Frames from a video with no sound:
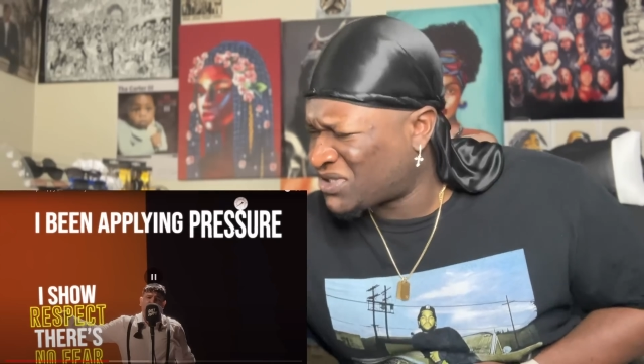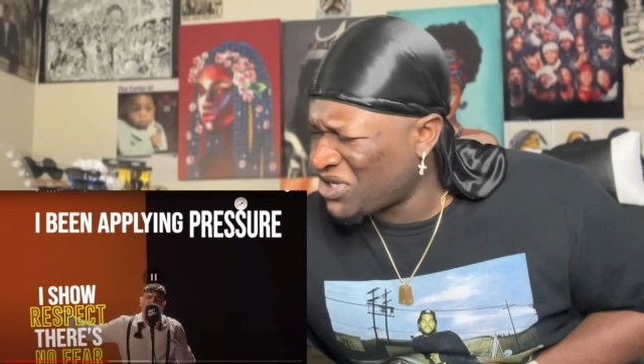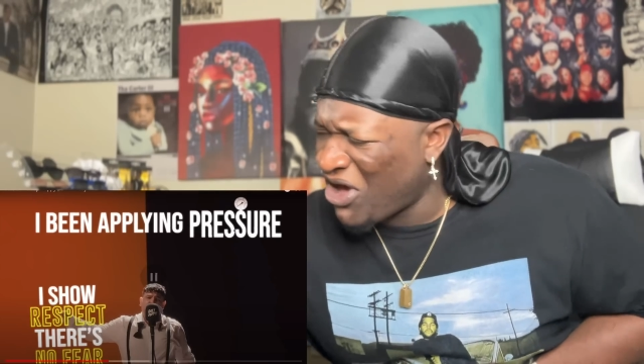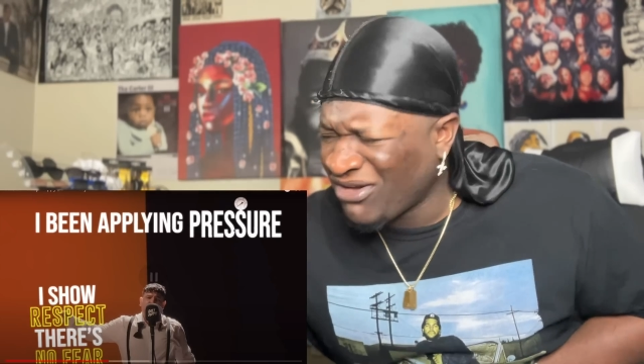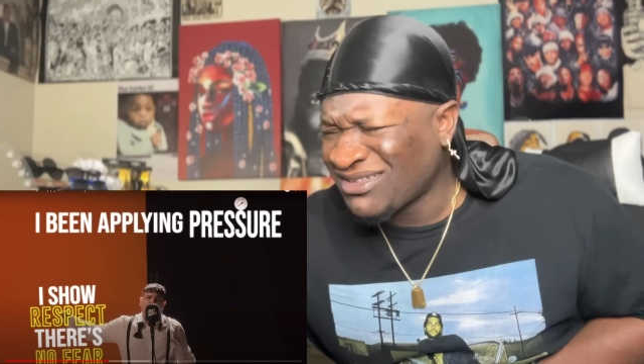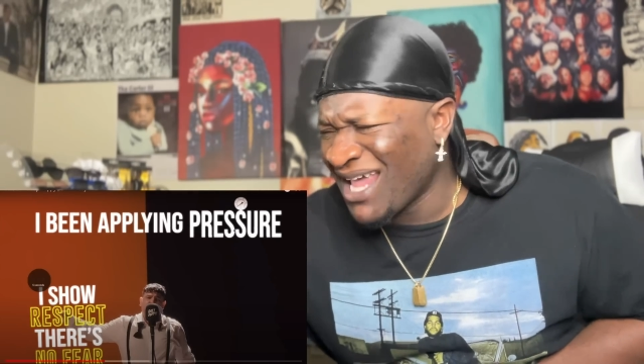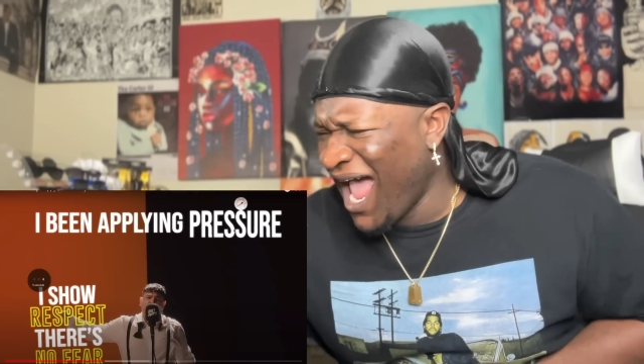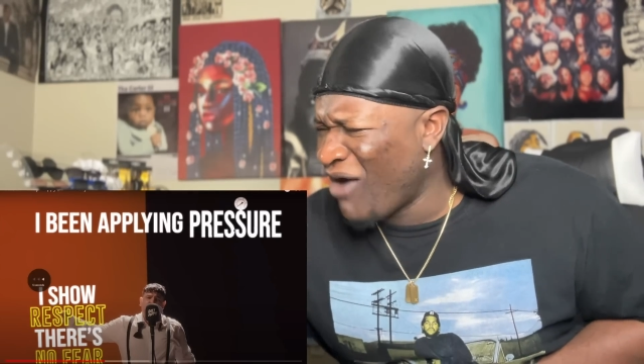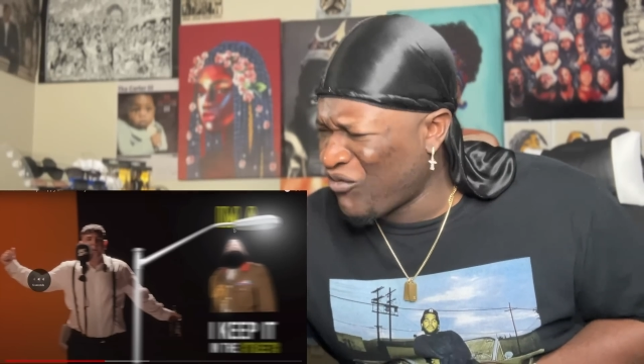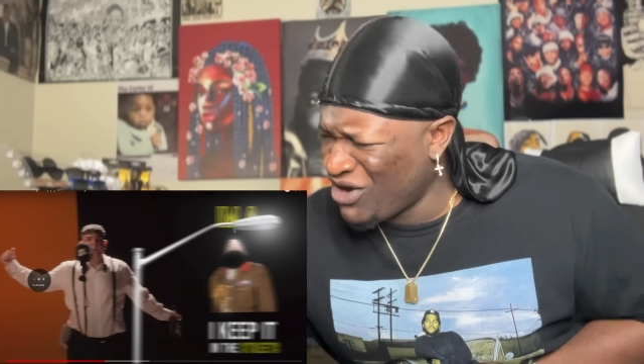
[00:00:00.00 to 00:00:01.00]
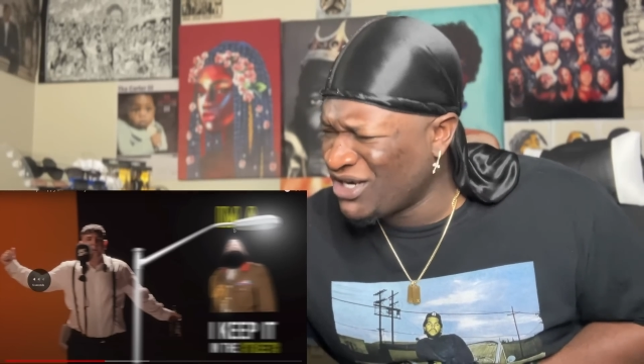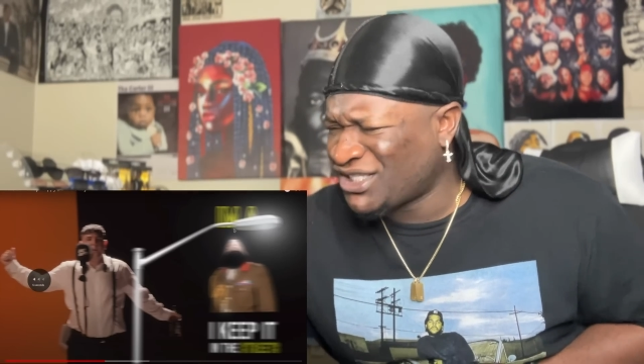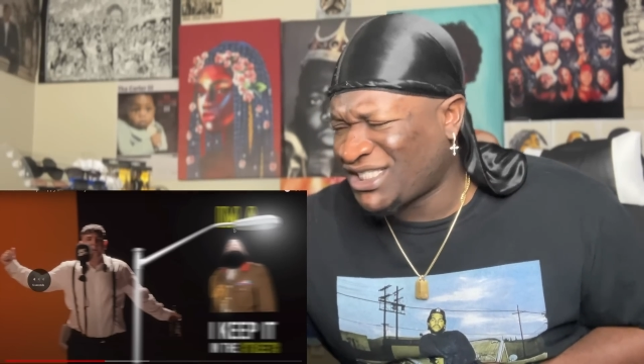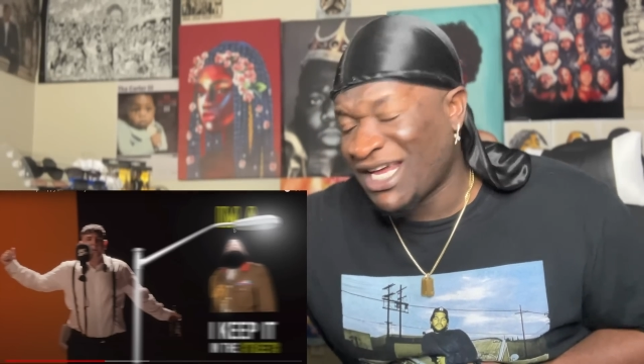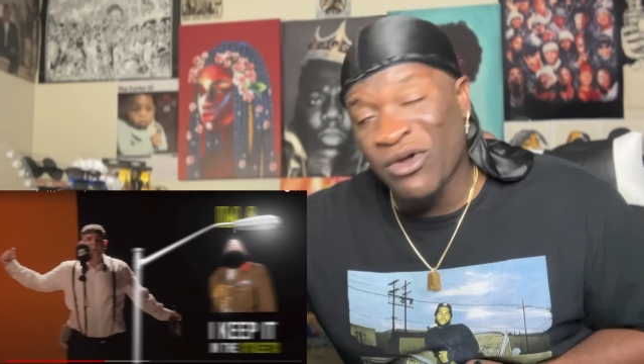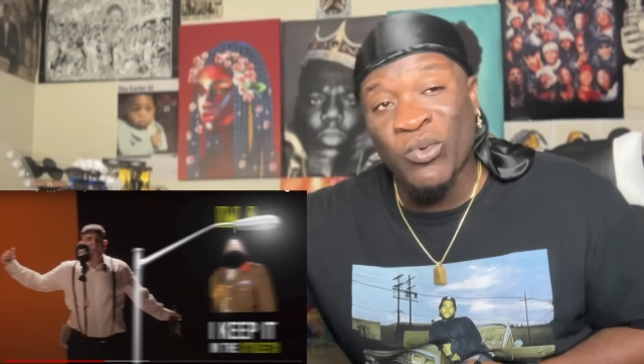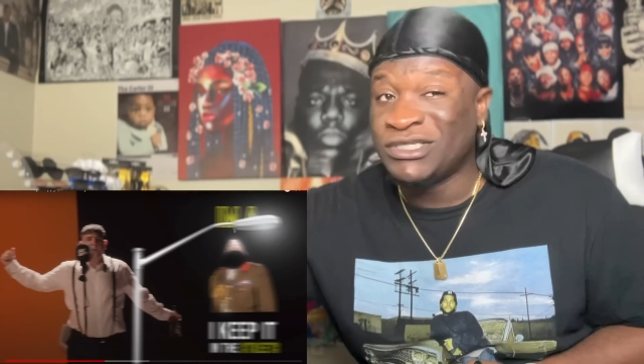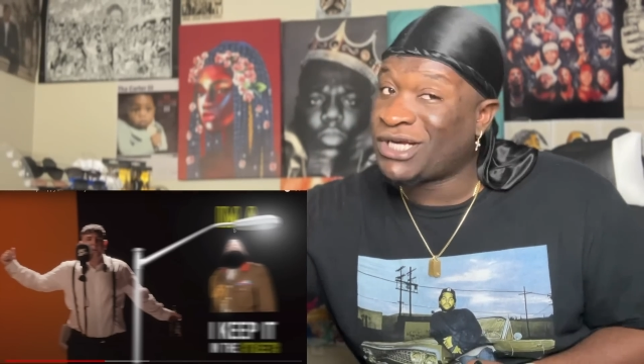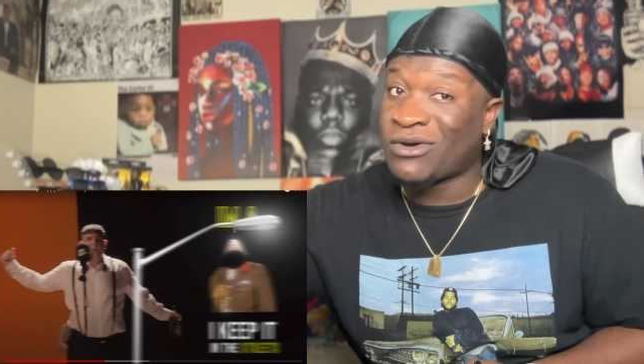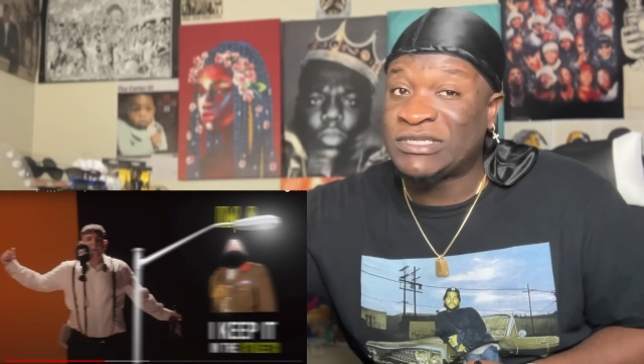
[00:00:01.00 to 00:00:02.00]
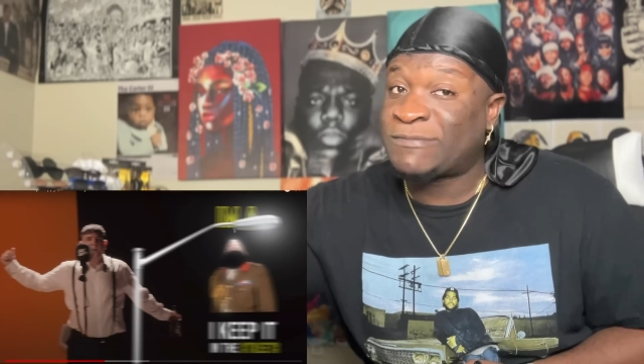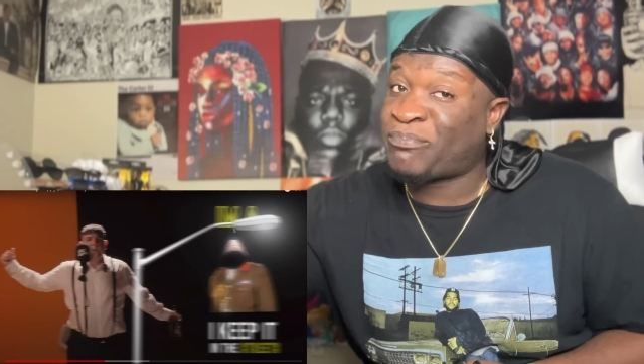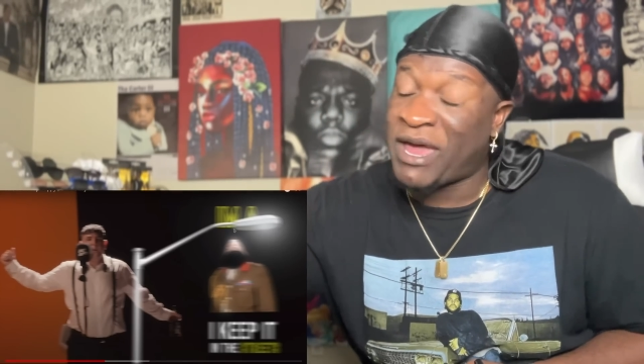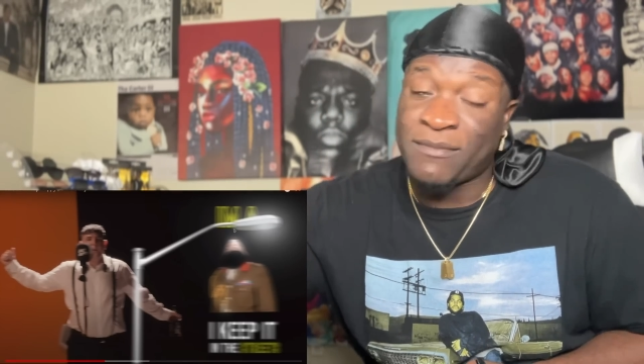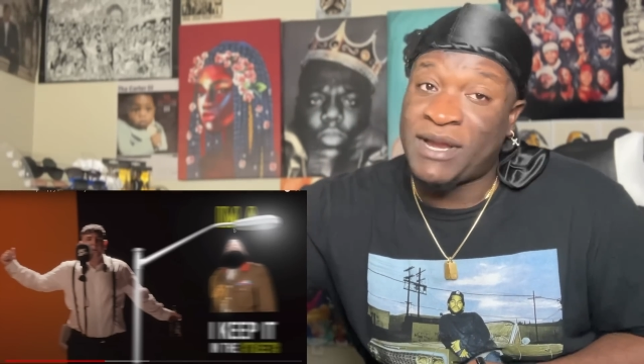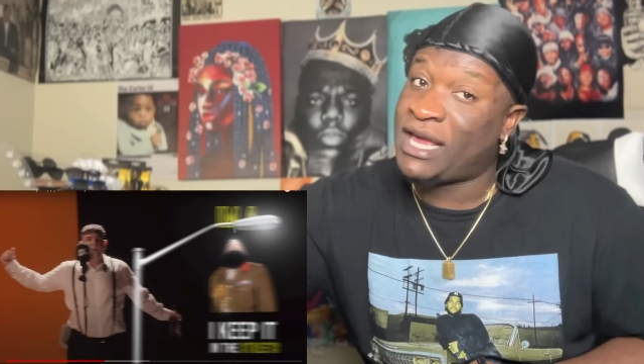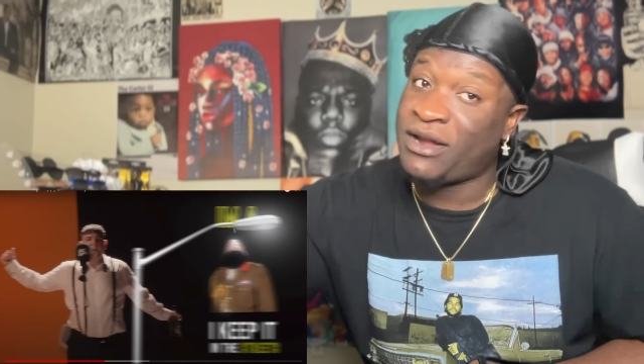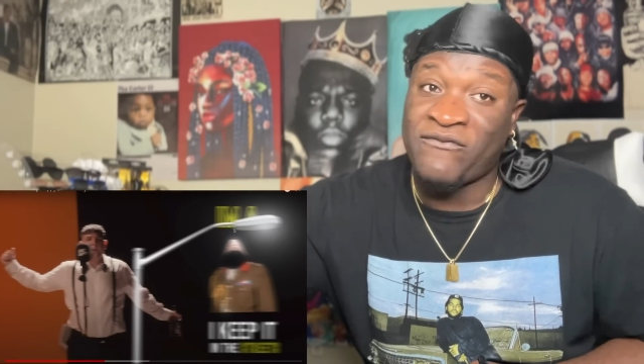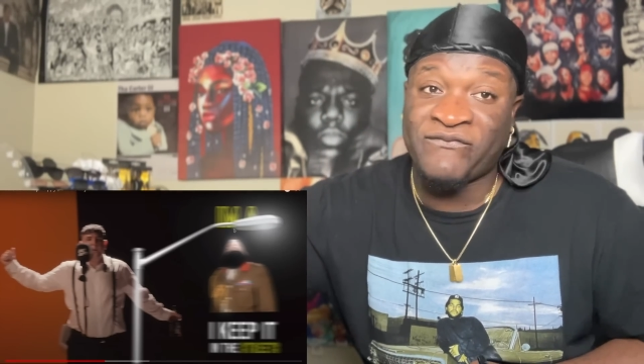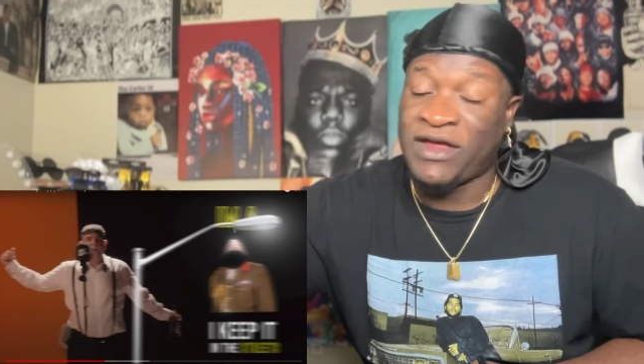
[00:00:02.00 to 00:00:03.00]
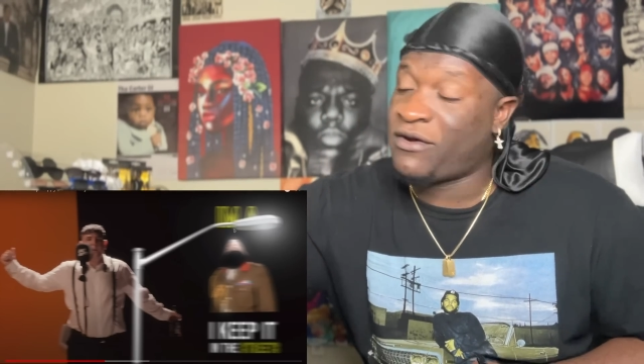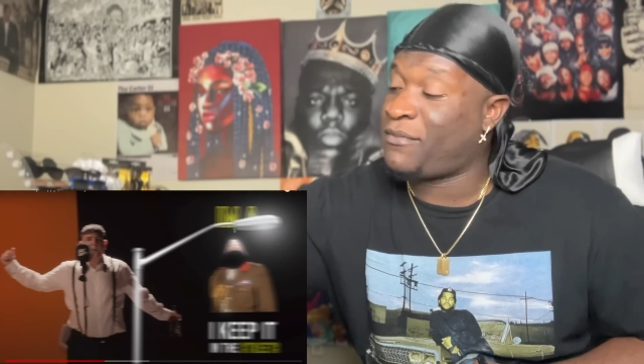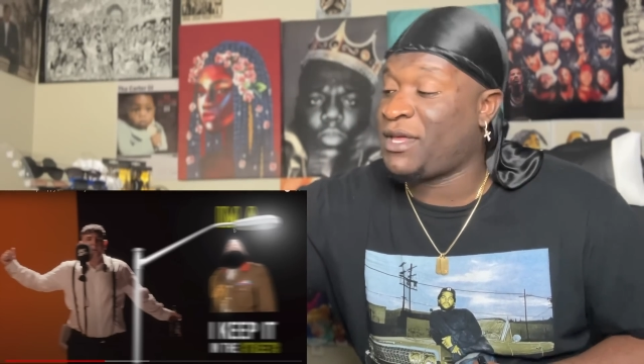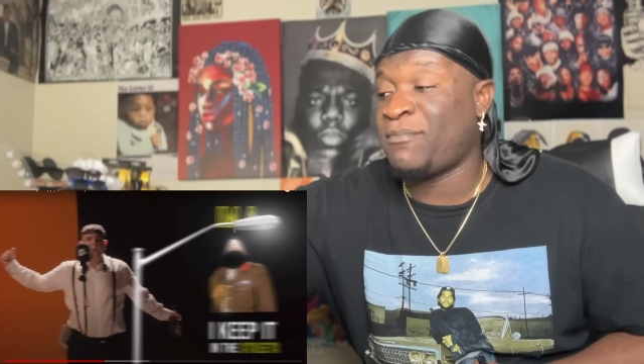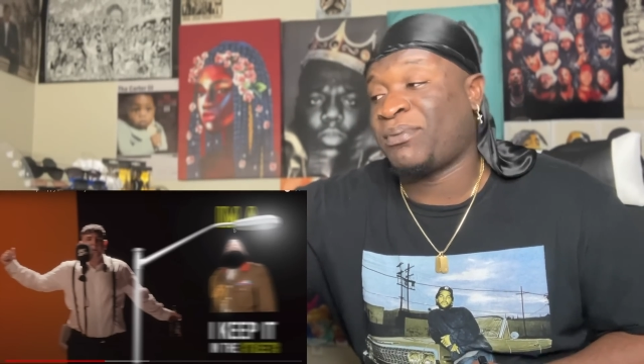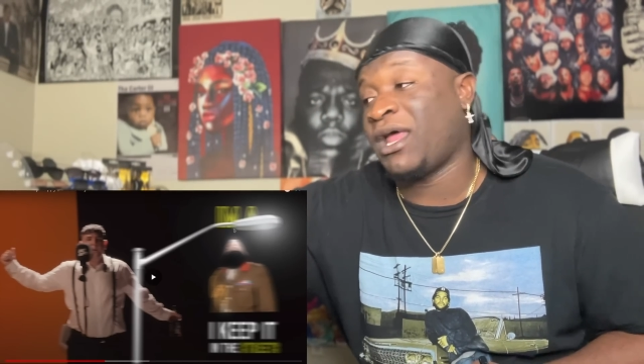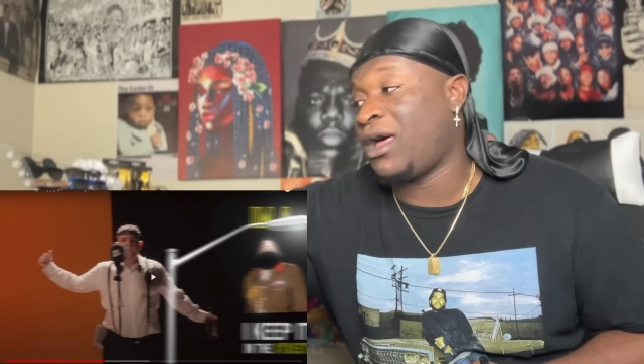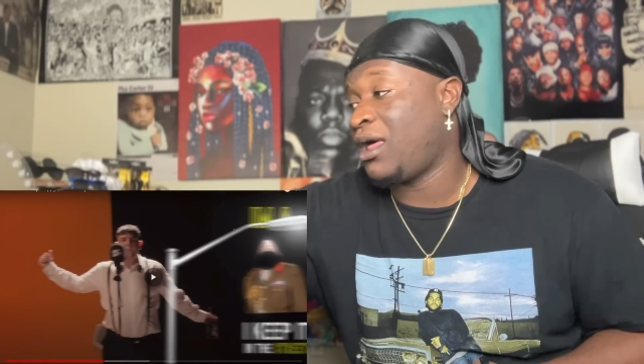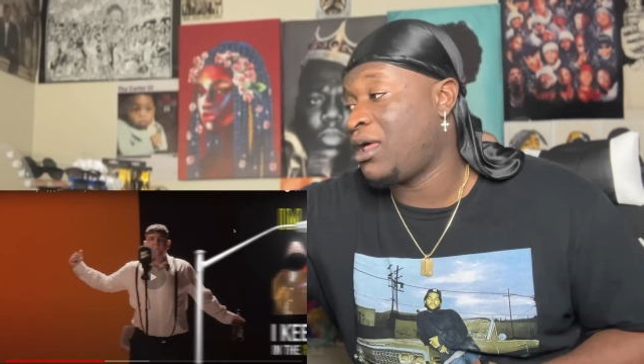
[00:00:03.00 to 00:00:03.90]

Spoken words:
Talk that real shit. We show respect, but ain't no fear in me, plug.